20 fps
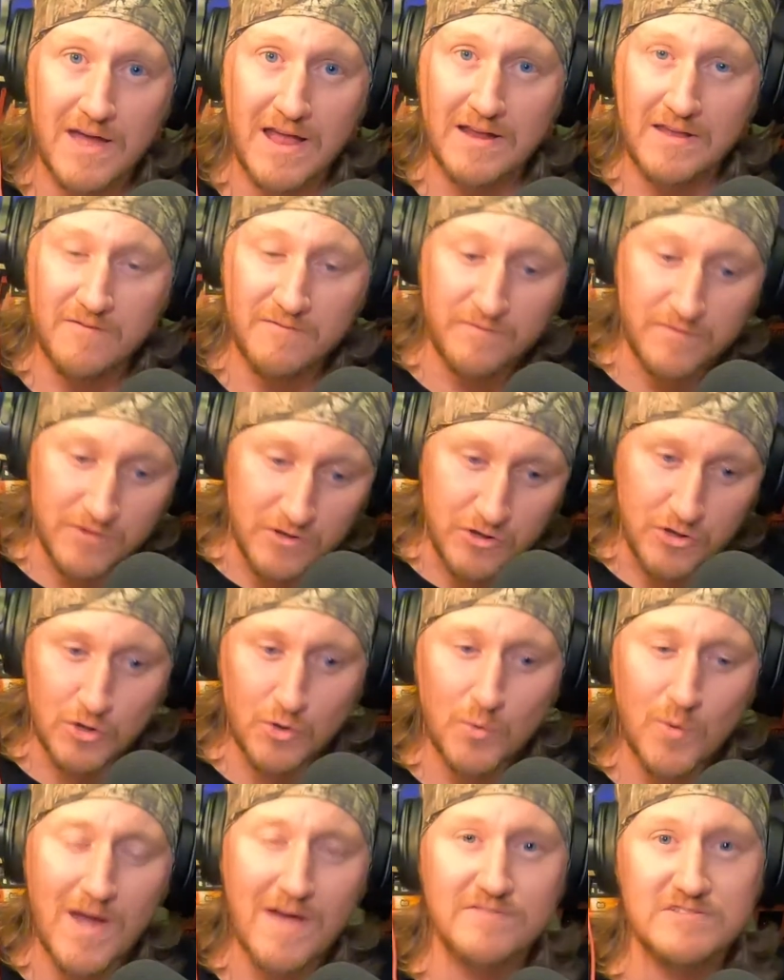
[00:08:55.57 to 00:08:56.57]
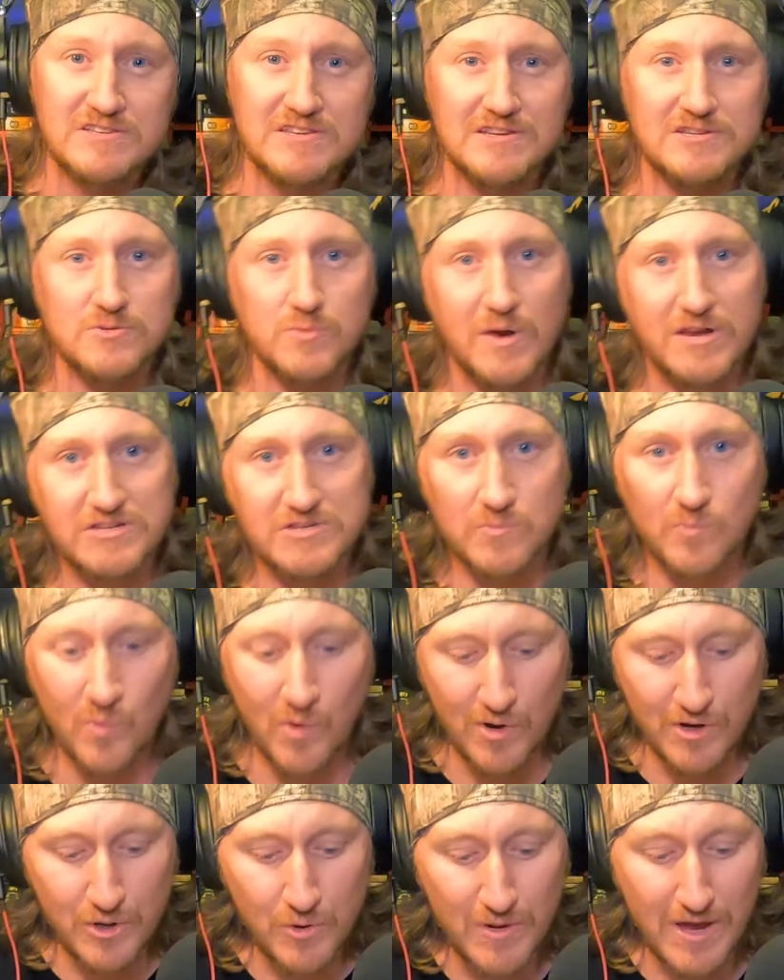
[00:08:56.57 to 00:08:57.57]
And if you have a situation
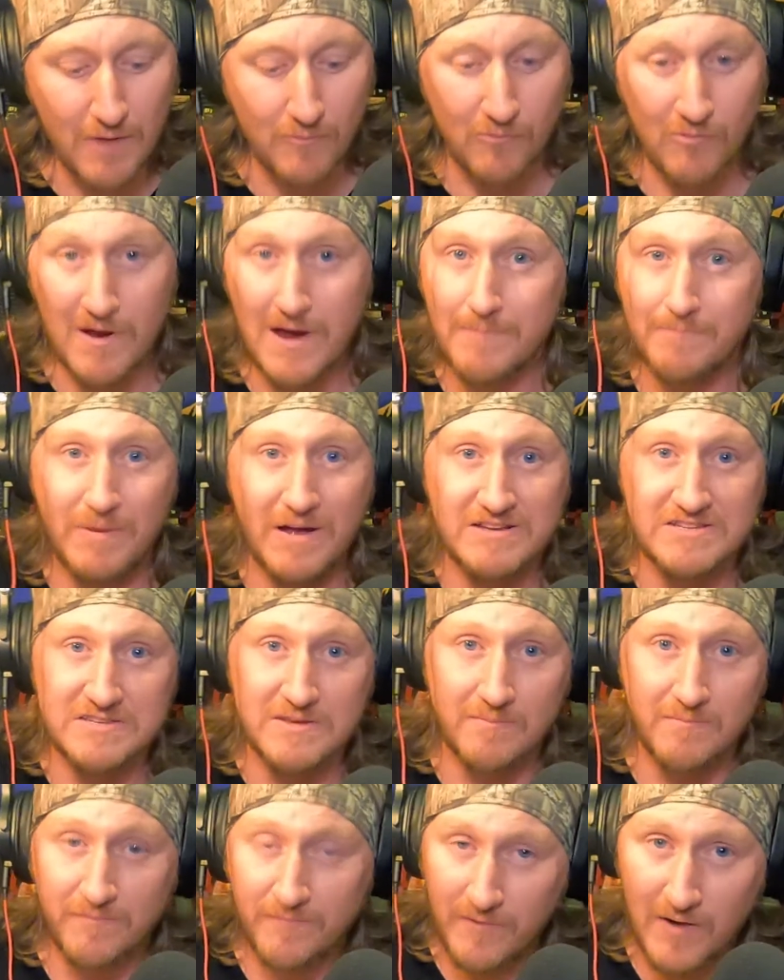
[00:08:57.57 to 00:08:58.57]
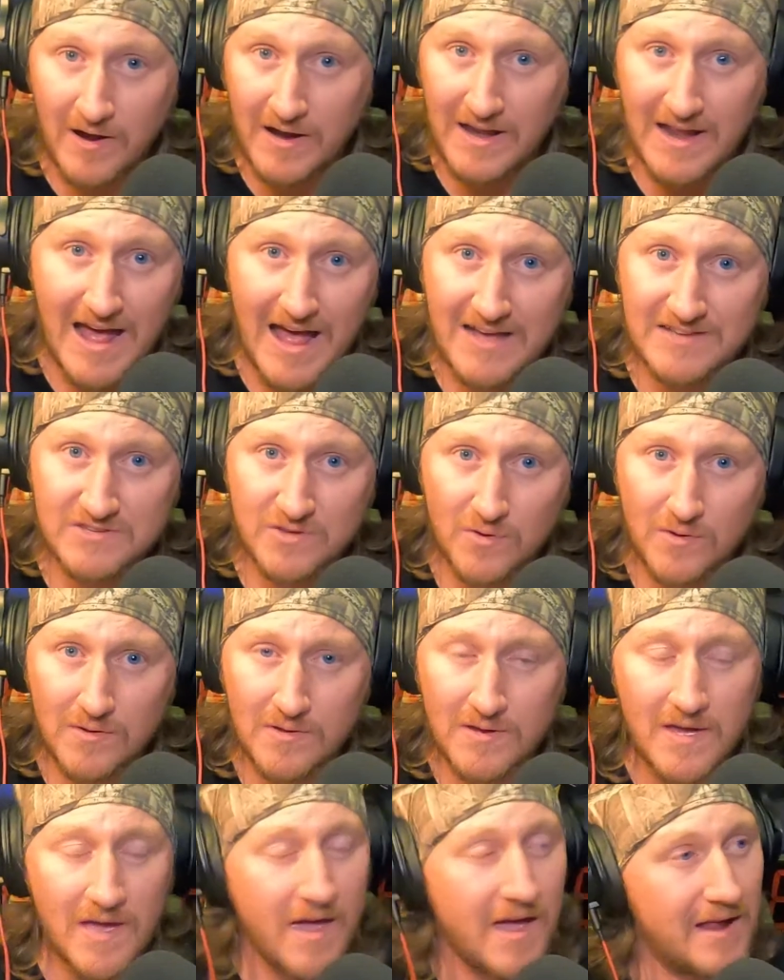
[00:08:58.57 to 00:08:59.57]
where you get raped by some fucking
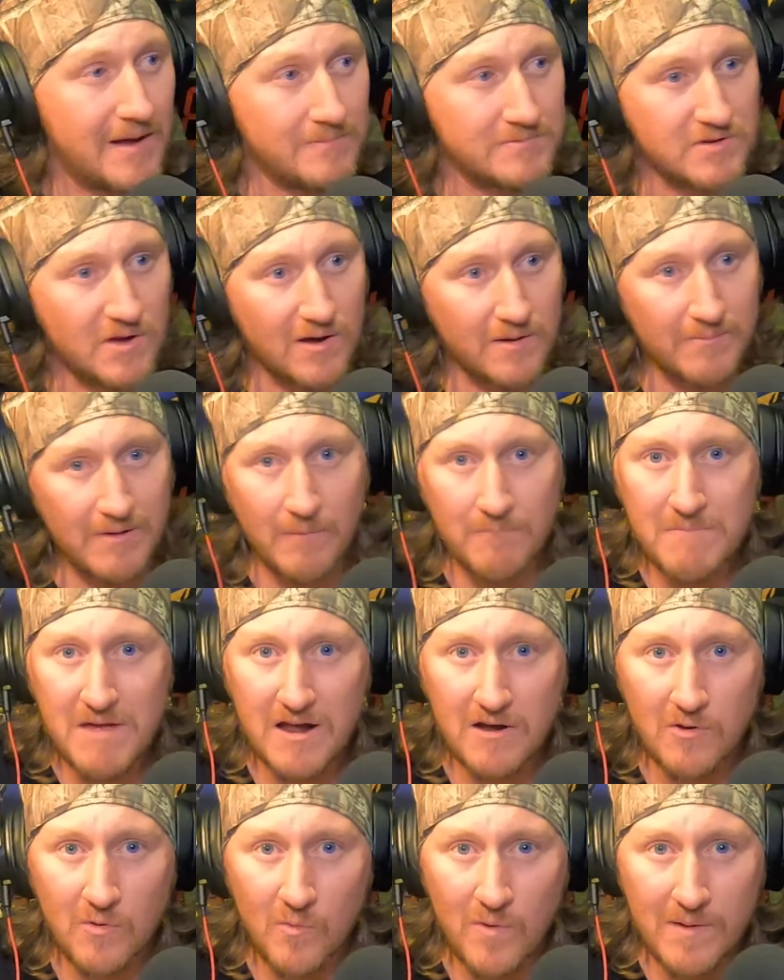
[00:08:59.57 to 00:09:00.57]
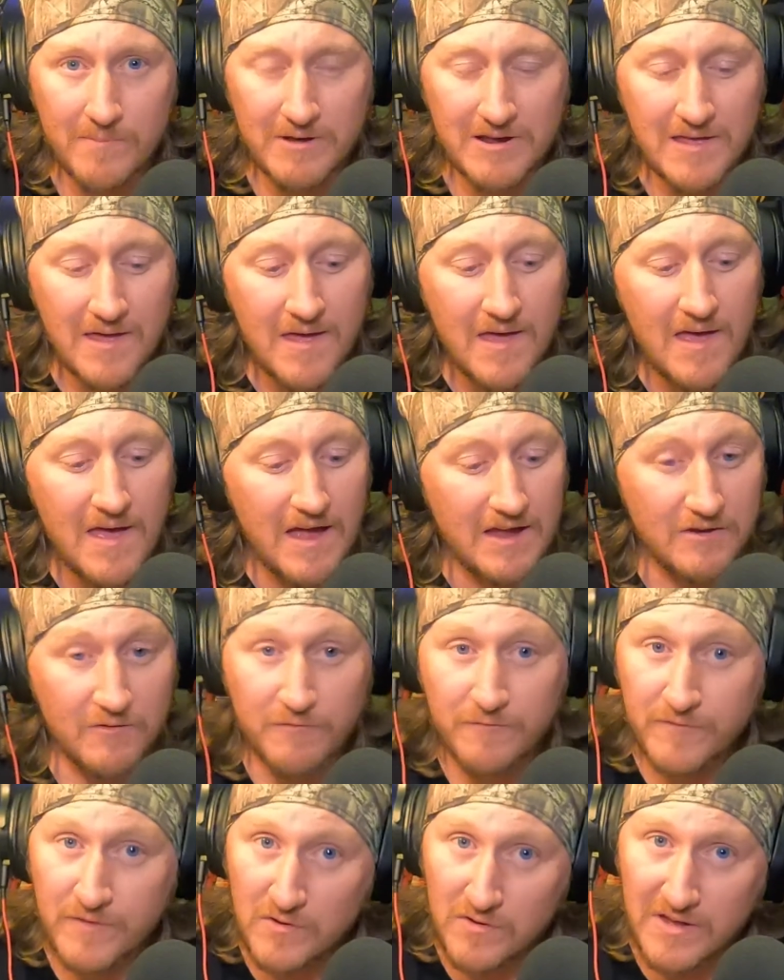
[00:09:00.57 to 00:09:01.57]
asshole, and I'm talking about men or women, and you
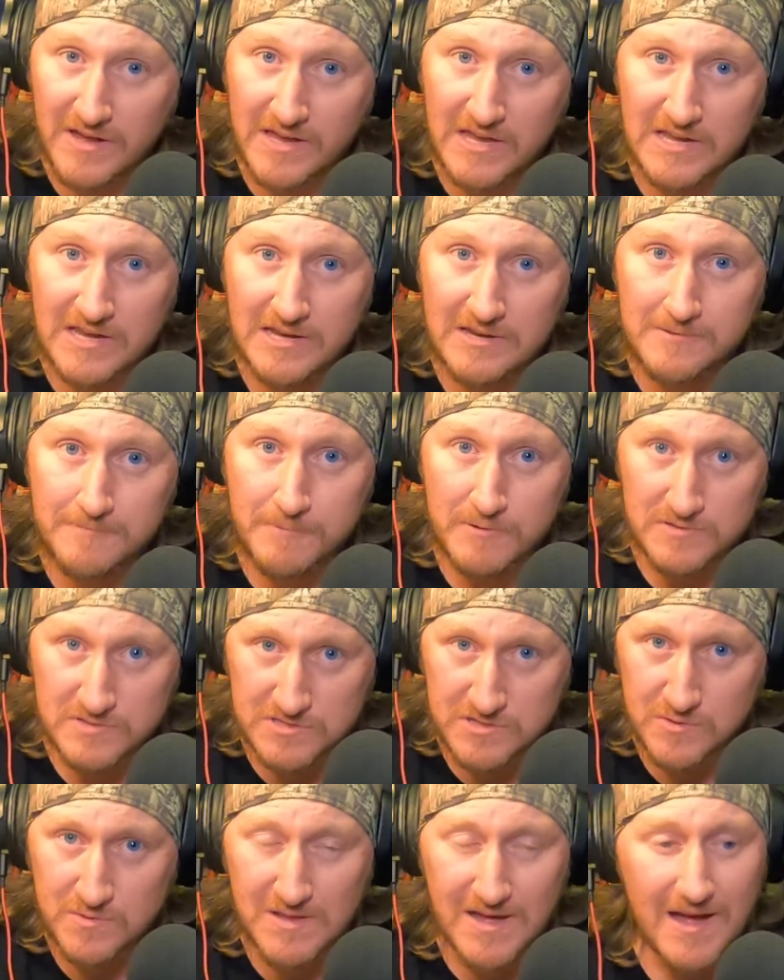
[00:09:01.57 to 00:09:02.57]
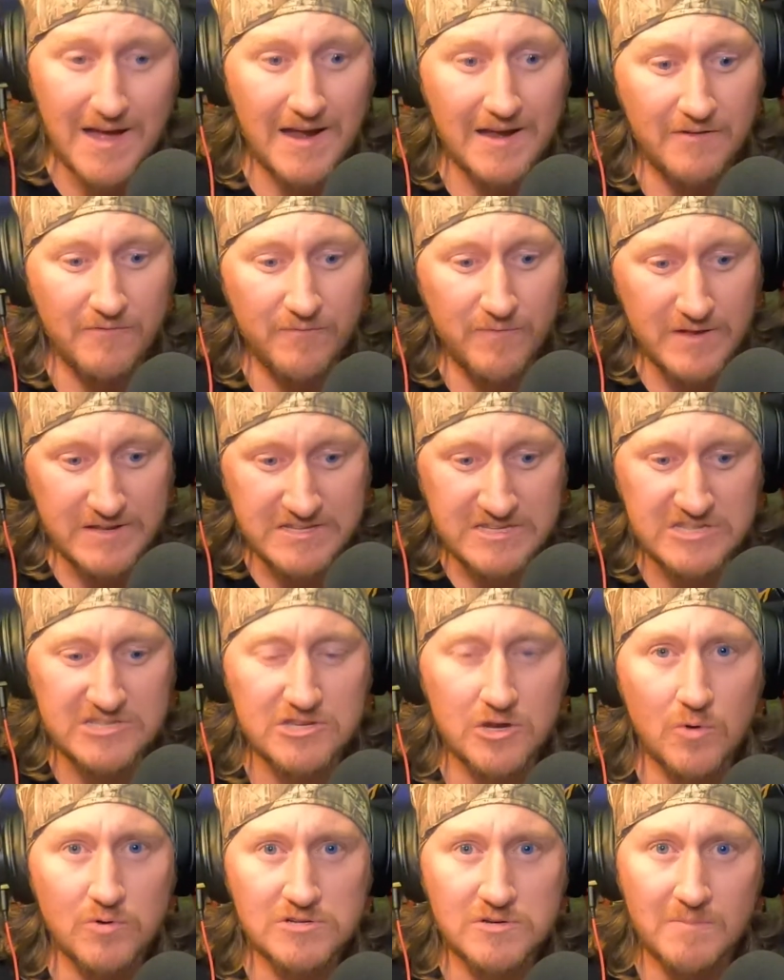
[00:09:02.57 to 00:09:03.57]
feel like you need to pursue that, and if it's
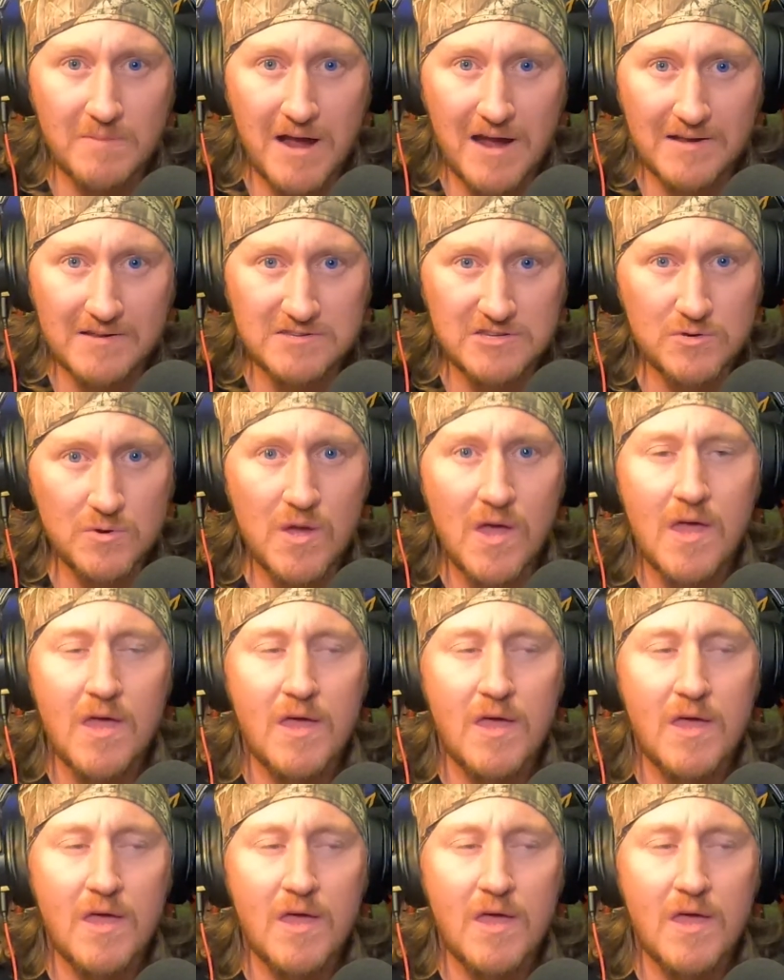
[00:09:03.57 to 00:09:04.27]
so traumatic to you,